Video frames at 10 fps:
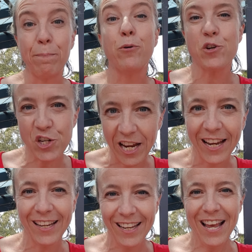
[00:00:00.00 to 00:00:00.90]

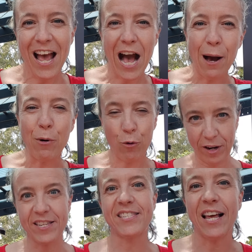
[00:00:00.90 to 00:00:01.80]
pushing or
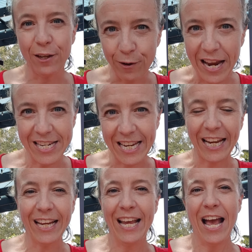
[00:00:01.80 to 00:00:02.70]
accelerating